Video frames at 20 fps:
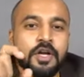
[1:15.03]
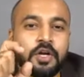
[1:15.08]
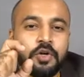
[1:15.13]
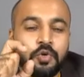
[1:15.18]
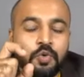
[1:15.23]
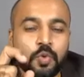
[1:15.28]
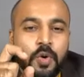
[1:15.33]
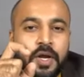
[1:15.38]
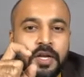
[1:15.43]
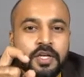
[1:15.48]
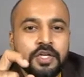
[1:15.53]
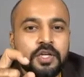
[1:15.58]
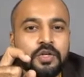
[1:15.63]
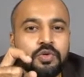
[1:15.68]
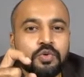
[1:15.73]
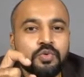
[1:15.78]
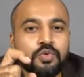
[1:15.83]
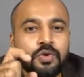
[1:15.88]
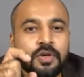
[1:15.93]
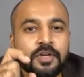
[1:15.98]
20
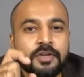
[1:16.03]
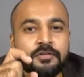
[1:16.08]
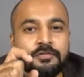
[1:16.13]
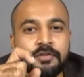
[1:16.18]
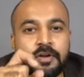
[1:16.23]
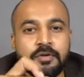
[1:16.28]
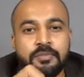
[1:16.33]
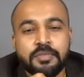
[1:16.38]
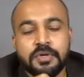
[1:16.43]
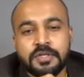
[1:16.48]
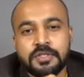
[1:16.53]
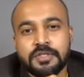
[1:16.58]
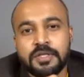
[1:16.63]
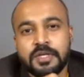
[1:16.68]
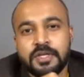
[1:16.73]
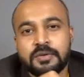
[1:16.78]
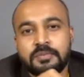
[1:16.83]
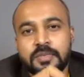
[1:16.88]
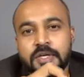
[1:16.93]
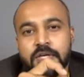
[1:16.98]
to
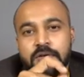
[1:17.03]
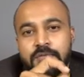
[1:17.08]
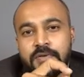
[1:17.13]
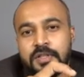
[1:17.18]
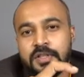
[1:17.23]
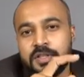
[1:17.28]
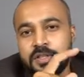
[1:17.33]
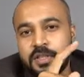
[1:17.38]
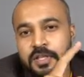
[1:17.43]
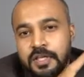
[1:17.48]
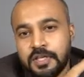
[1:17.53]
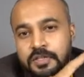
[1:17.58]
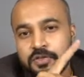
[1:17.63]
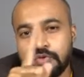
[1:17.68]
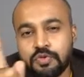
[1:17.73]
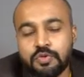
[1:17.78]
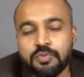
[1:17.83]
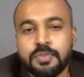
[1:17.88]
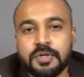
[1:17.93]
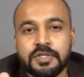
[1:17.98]
25% between these
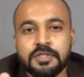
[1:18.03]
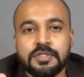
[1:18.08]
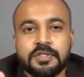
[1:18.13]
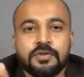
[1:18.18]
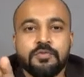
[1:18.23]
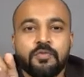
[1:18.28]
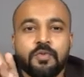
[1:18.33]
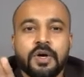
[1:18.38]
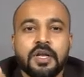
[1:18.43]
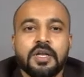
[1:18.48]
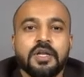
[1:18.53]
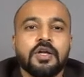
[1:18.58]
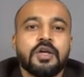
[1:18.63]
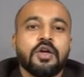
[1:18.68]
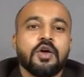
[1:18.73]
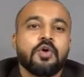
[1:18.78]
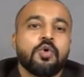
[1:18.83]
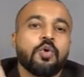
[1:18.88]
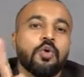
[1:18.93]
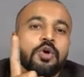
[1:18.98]
two persons. One
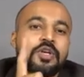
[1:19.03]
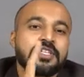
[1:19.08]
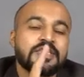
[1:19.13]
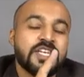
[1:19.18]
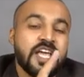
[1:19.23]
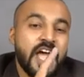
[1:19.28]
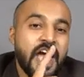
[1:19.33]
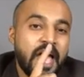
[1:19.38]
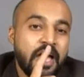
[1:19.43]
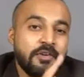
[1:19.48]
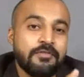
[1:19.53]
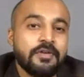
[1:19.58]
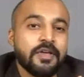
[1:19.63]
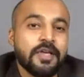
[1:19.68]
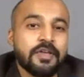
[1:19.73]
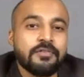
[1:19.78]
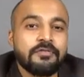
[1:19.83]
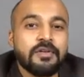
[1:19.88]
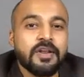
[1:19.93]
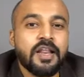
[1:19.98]
who is
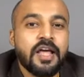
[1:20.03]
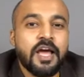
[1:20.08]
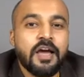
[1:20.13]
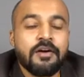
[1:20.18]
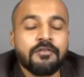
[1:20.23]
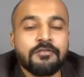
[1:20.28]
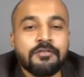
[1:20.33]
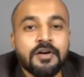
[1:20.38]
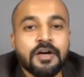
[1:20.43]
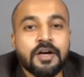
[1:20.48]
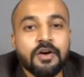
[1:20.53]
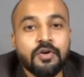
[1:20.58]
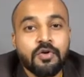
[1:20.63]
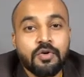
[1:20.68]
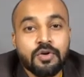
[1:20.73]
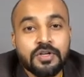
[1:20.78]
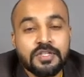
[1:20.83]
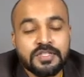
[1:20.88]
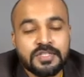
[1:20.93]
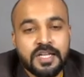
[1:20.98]
having will have a
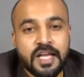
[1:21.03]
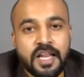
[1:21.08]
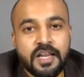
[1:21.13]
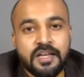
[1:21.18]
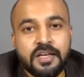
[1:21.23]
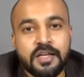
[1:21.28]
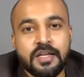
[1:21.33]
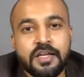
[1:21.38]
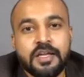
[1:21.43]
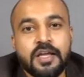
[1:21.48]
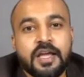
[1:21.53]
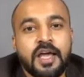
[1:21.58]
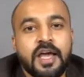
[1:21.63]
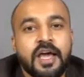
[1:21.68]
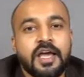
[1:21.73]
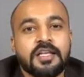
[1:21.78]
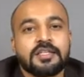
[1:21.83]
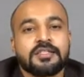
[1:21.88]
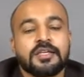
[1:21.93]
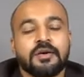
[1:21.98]
good salary
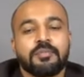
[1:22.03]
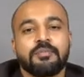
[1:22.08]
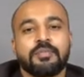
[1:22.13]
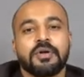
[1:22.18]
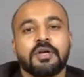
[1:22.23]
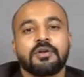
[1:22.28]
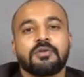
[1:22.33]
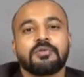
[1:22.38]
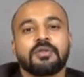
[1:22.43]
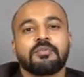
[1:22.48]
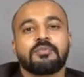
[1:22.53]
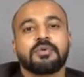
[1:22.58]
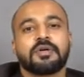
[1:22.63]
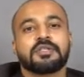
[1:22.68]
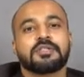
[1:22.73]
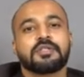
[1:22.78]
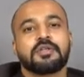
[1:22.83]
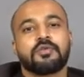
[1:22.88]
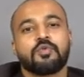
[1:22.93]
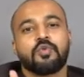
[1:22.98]
as compared to the
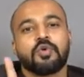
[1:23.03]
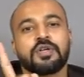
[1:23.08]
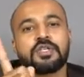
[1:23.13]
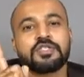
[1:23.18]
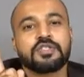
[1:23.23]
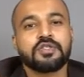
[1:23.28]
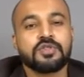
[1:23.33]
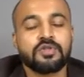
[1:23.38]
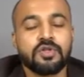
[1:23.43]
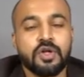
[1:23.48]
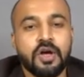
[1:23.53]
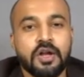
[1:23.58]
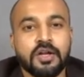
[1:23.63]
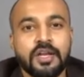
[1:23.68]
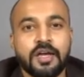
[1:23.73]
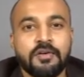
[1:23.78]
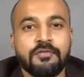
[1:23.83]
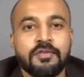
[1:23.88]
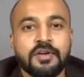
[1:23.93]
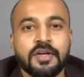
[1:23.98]
person who is not
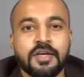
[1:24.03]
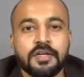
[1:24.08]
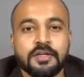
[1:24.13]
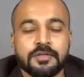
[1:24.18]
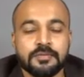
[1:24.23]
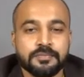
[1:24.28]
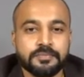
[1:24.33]
having it.